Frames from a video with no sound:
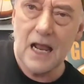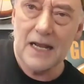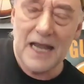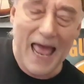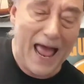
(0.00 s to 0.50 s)

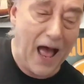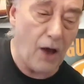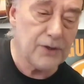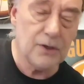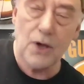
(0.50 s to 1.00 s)

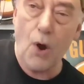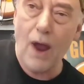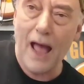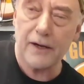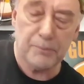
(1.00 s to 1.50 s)
Now you know
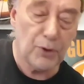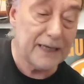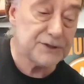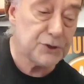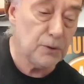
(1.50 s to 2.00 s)
how to
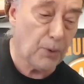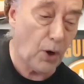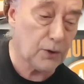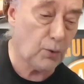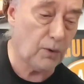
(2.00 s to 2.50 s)
play 2
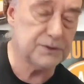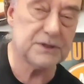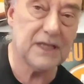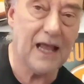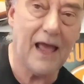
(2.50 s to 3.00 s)
bar
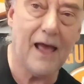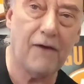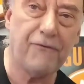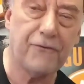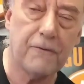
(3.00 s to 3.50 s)
chords, the
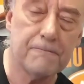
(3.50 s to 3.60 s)
F